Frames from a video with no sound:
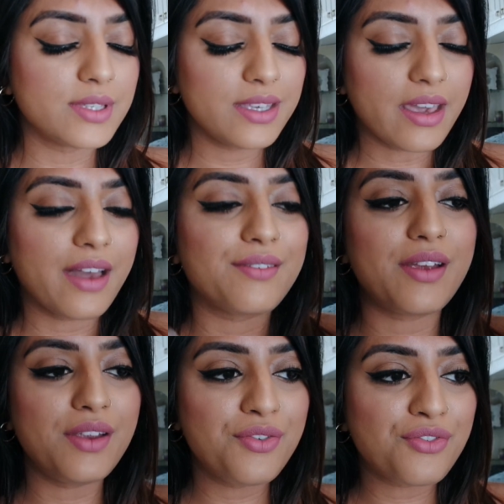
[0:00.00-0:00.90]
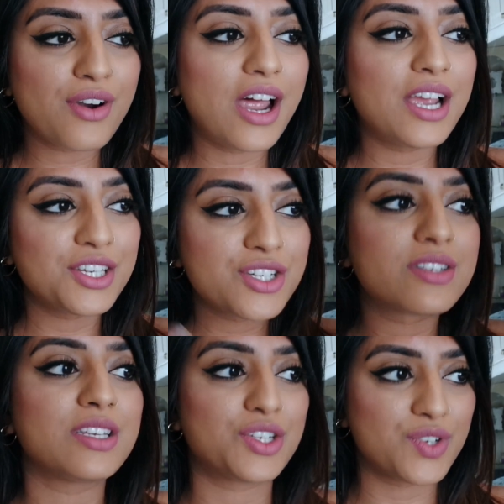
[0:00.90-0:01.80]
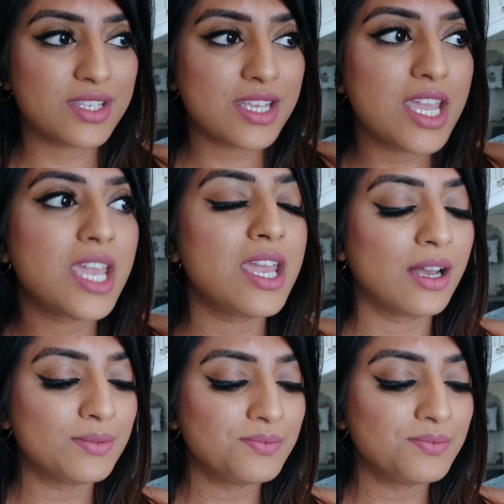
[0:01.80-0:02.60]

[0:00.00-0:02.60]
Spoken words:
Yeah, very fresh, citrusy.